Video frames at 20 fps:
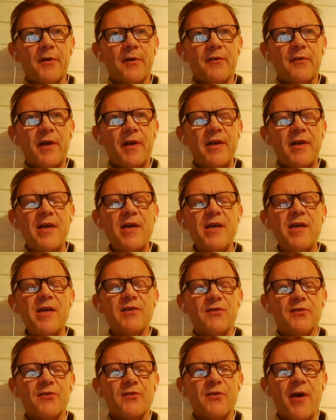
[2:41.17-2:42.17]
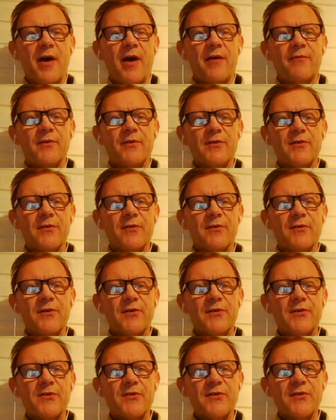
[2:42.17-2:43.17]
they need to have the
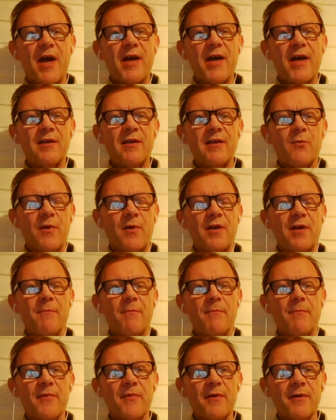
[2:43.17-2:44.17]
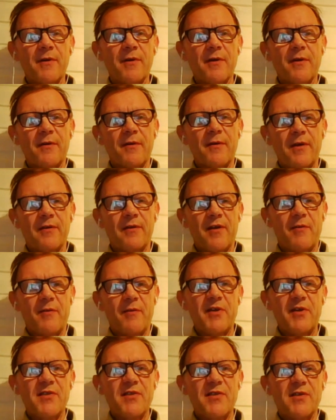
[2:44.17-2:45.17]
society with them in their
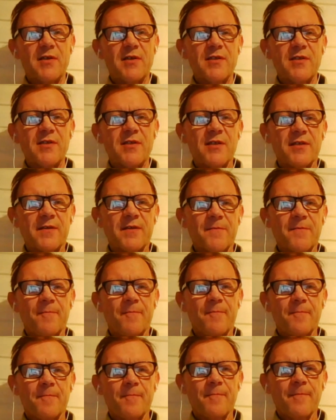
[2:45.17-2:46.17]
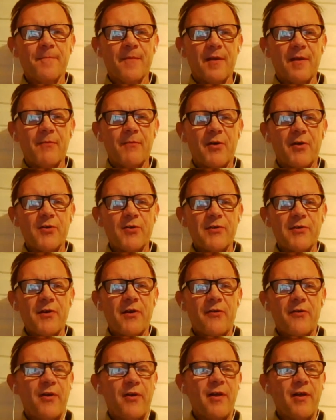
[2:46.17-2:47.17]
business, because they
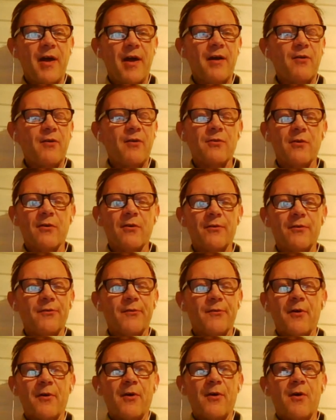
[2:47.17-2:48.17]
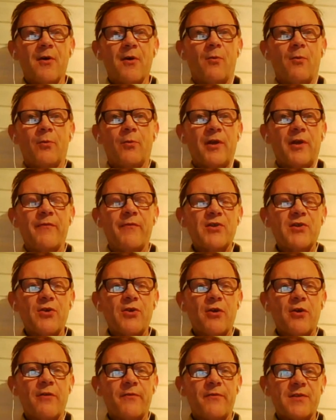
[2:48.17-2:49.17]
are relying on whatever
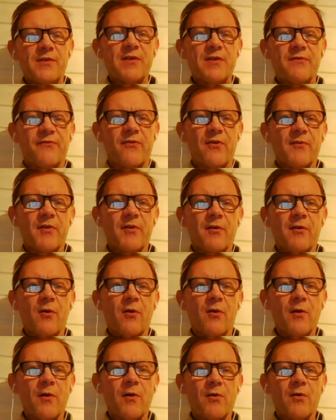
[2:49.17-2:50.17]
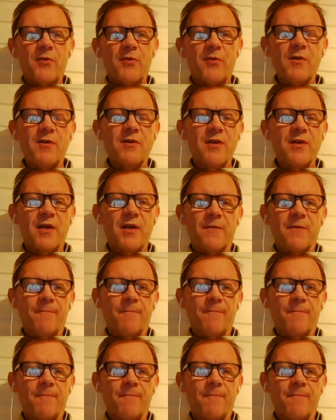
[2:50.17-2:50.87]
services from the local community,